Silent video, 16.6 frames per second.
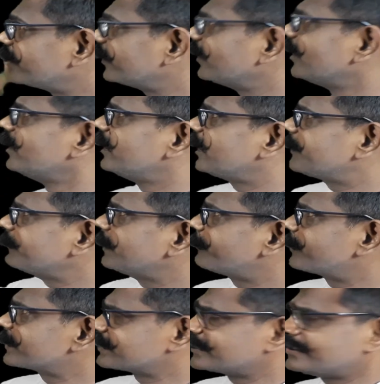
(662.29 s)
Z. Let me
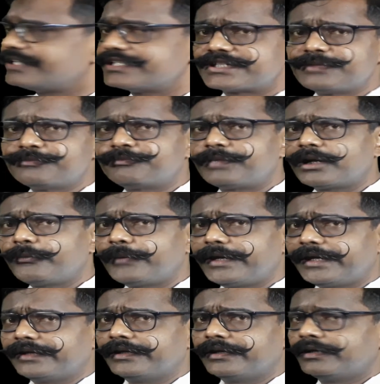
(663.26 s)
represent it in simple
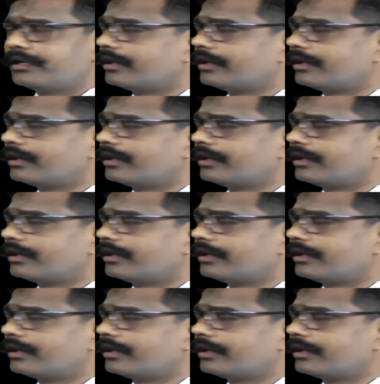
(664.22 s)
way.